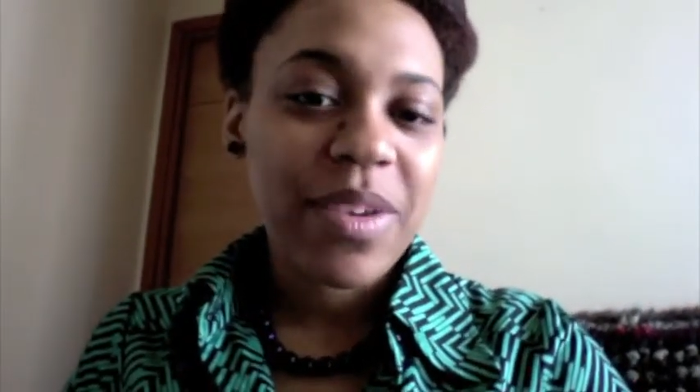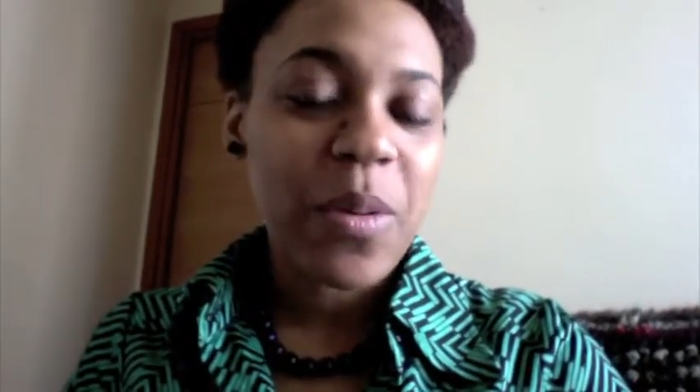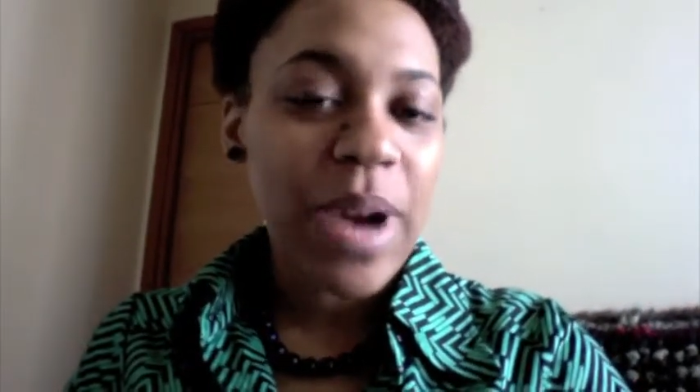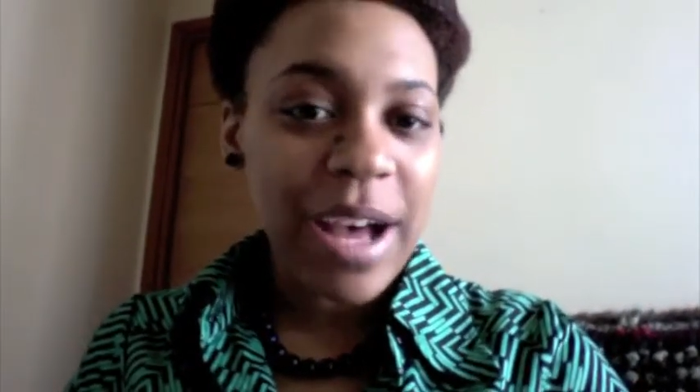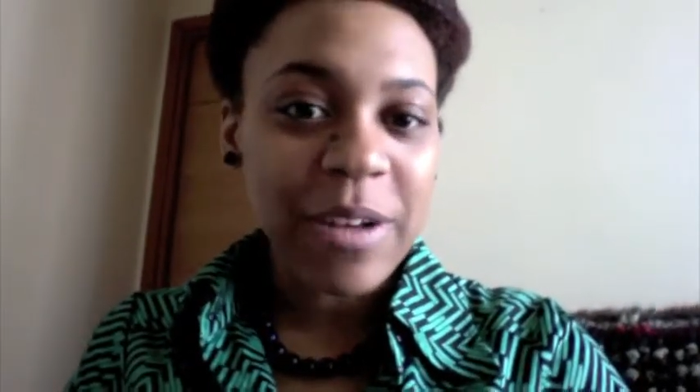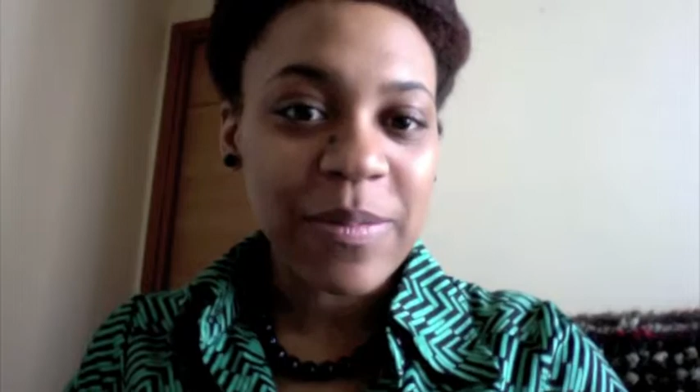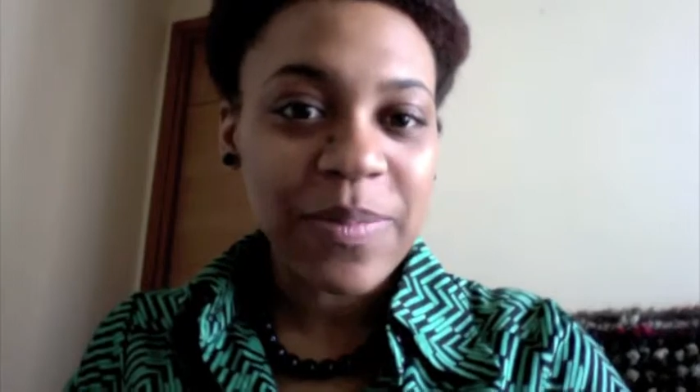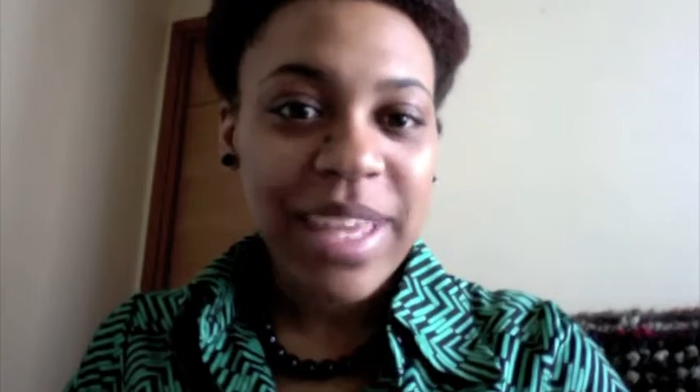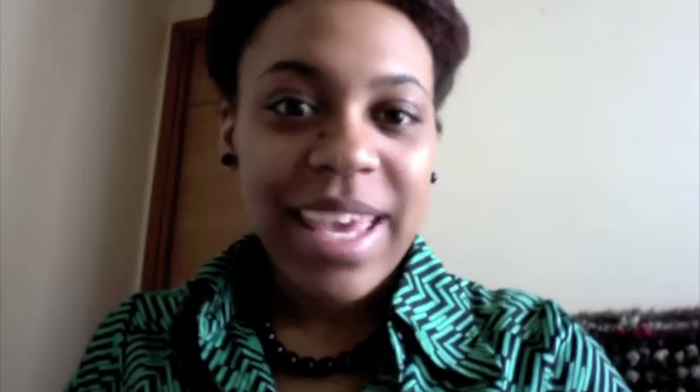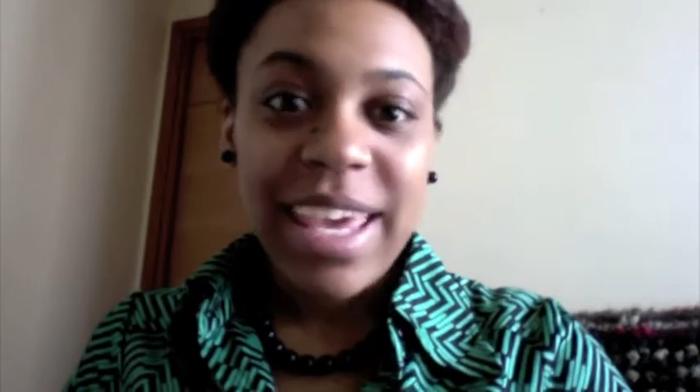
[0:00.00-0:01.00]
Wow. I
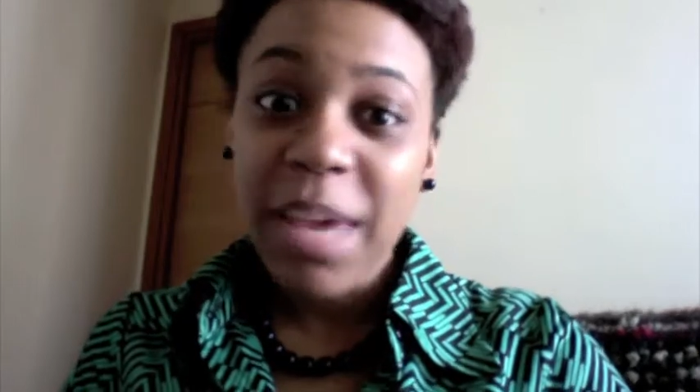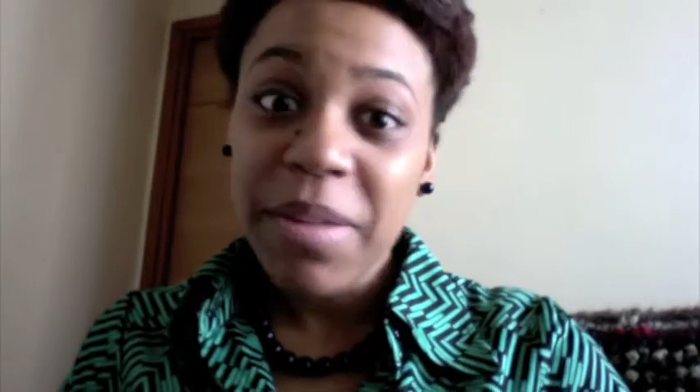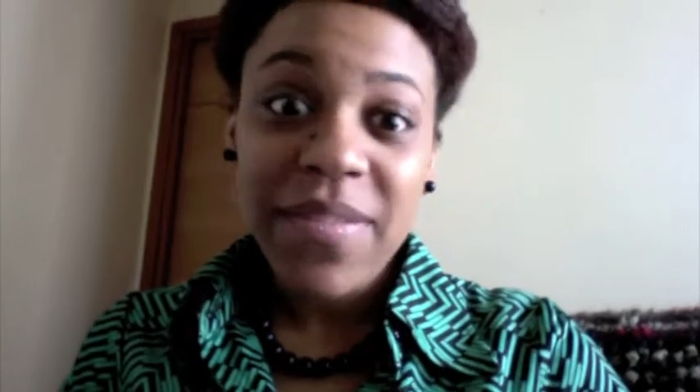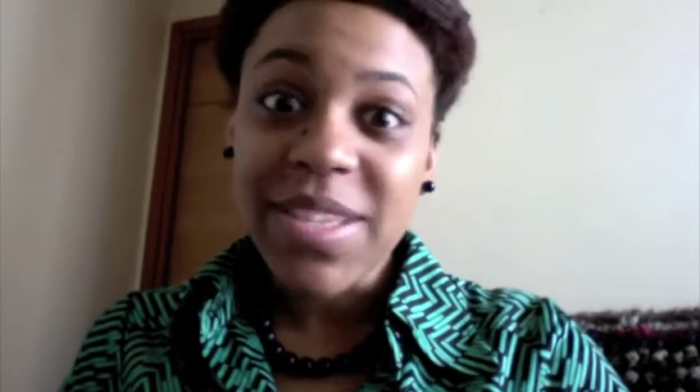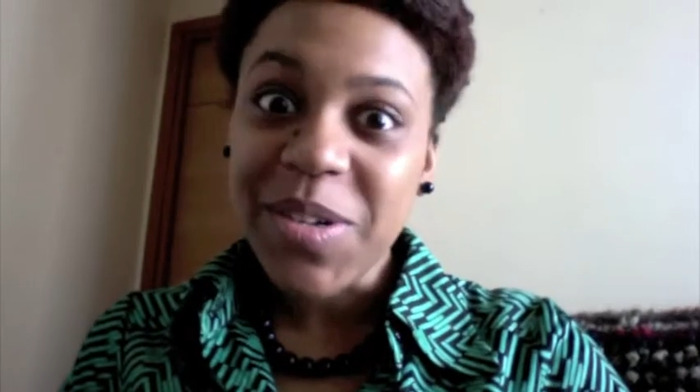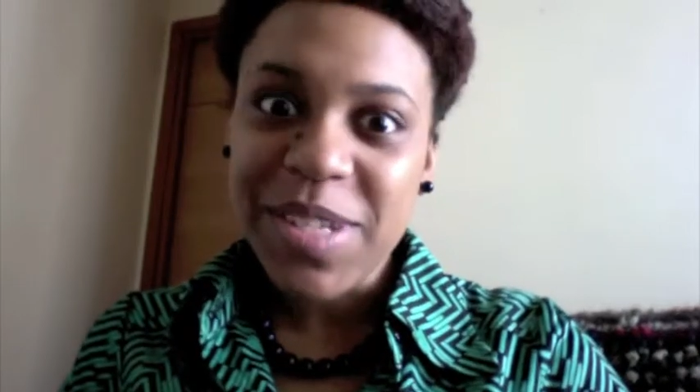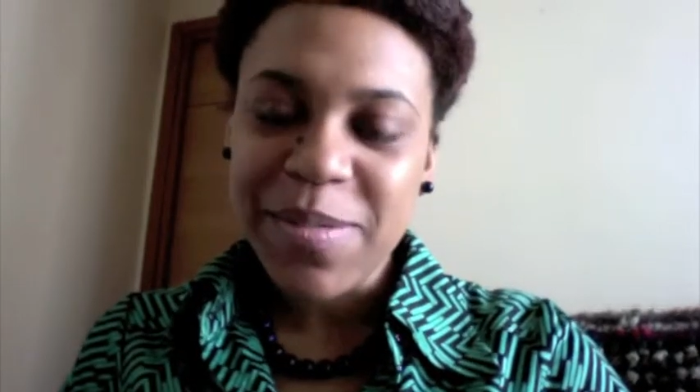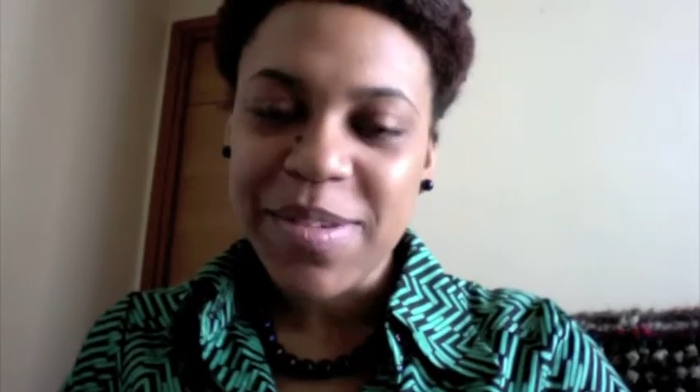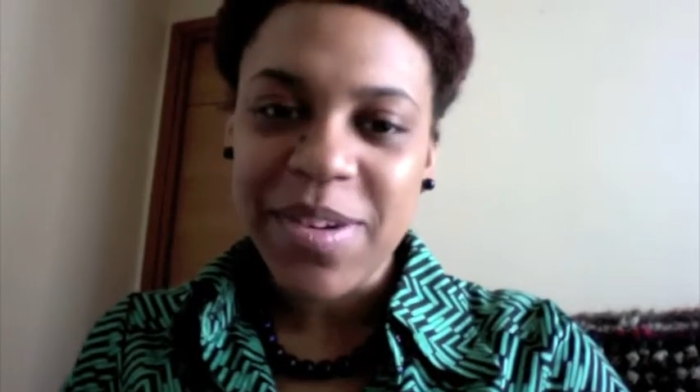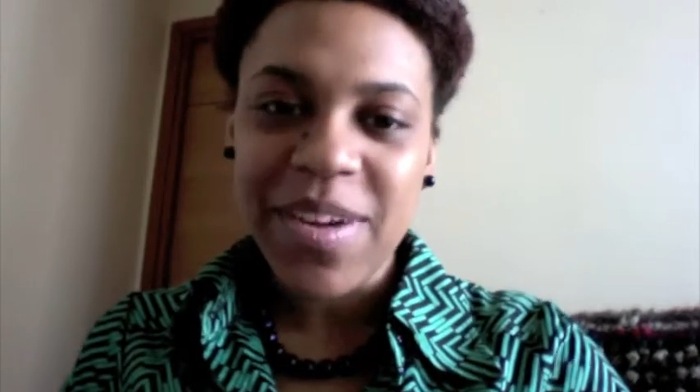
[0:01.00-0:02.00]
can't believe it's
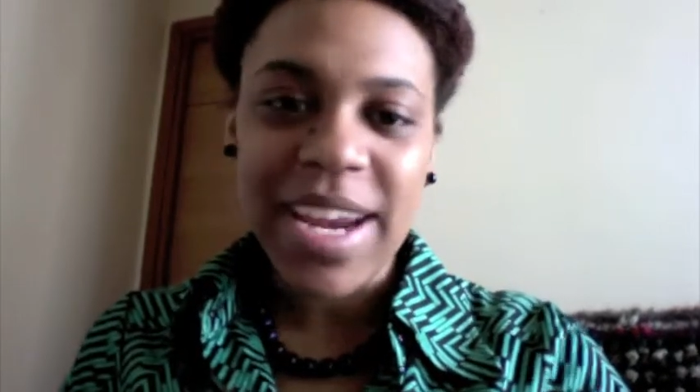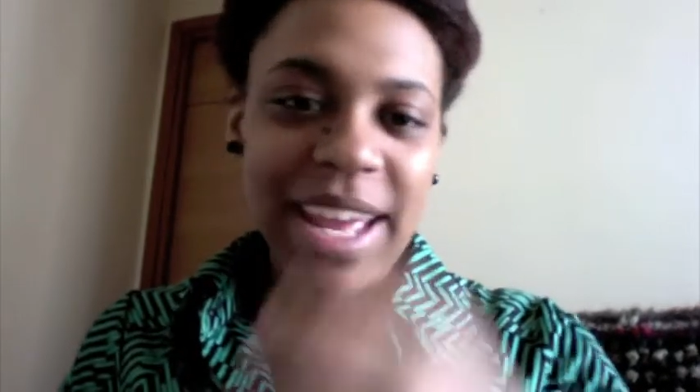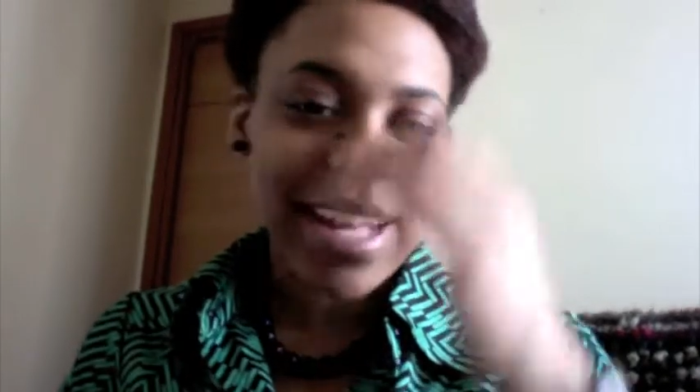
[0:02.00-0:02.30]
Christmas already.